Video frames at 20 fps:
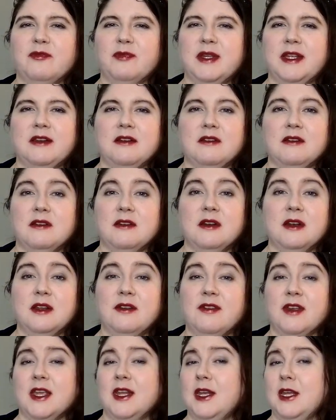been
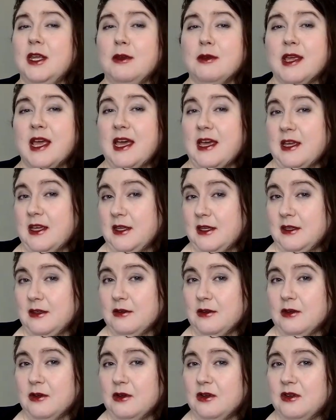living in the UK,
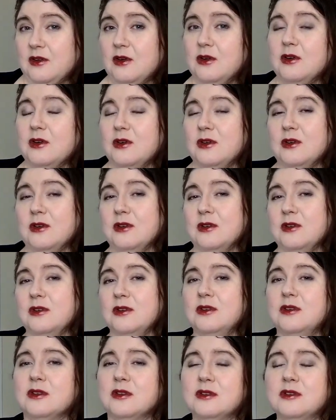
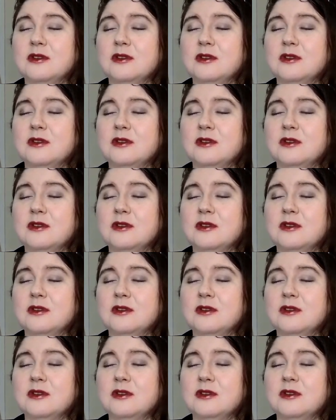or,